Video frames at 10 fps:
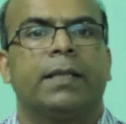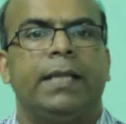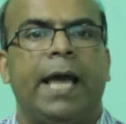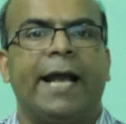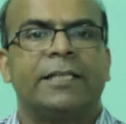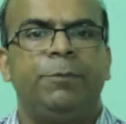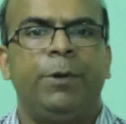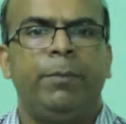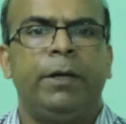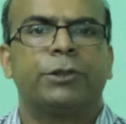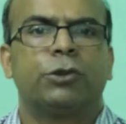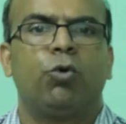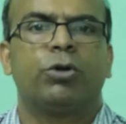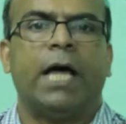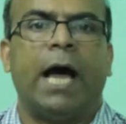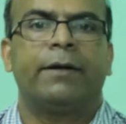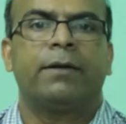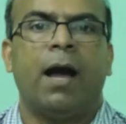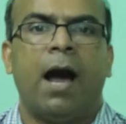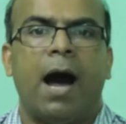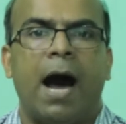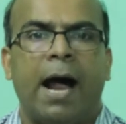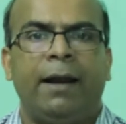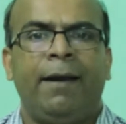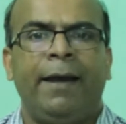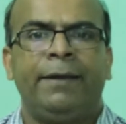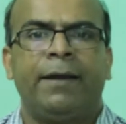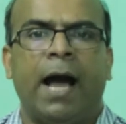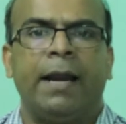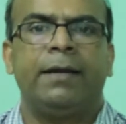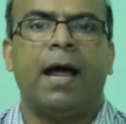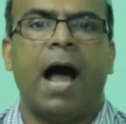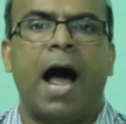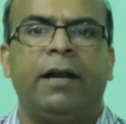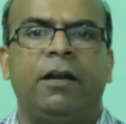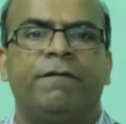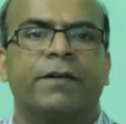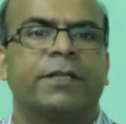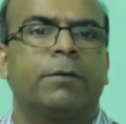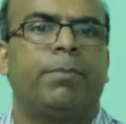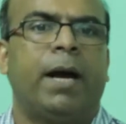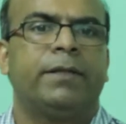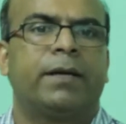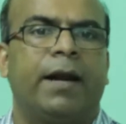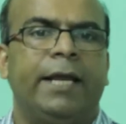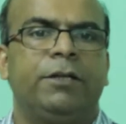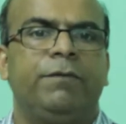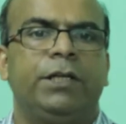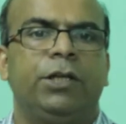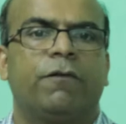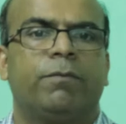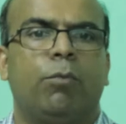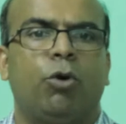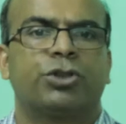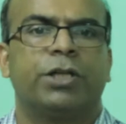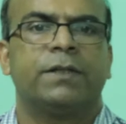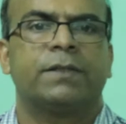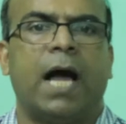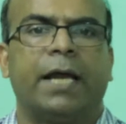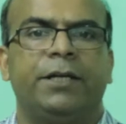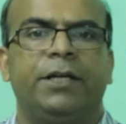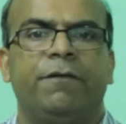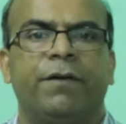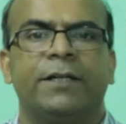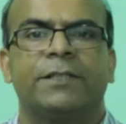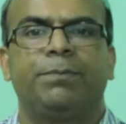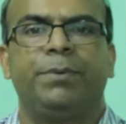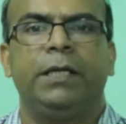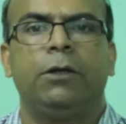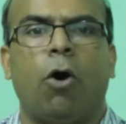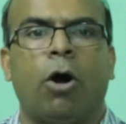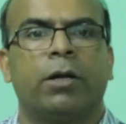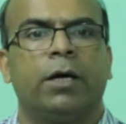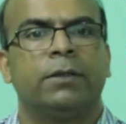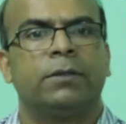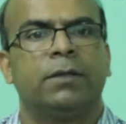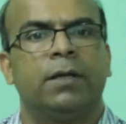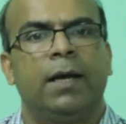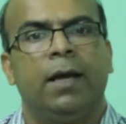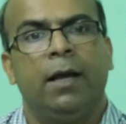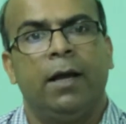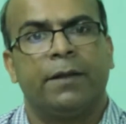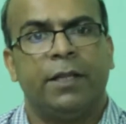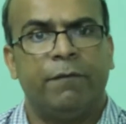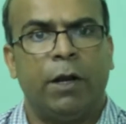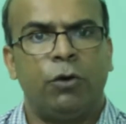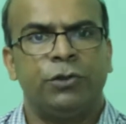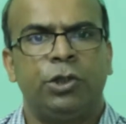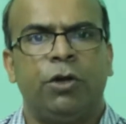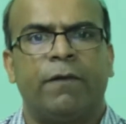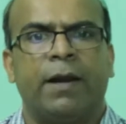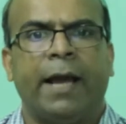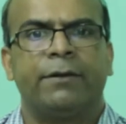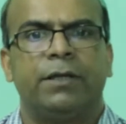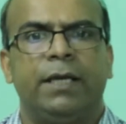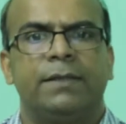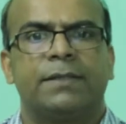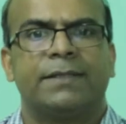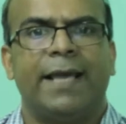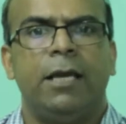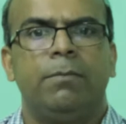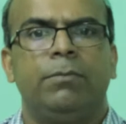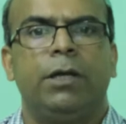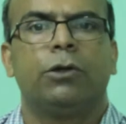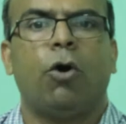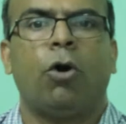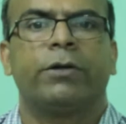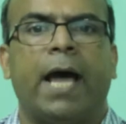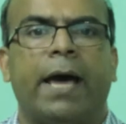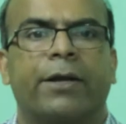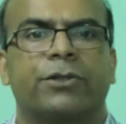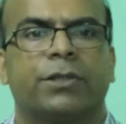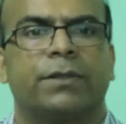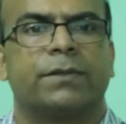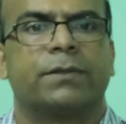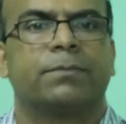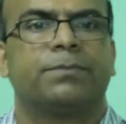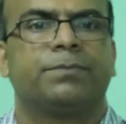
The experiment showed that unlike and unaffected by the relativity of motions at a different speed on Earth, the velocity of light is same in all directions.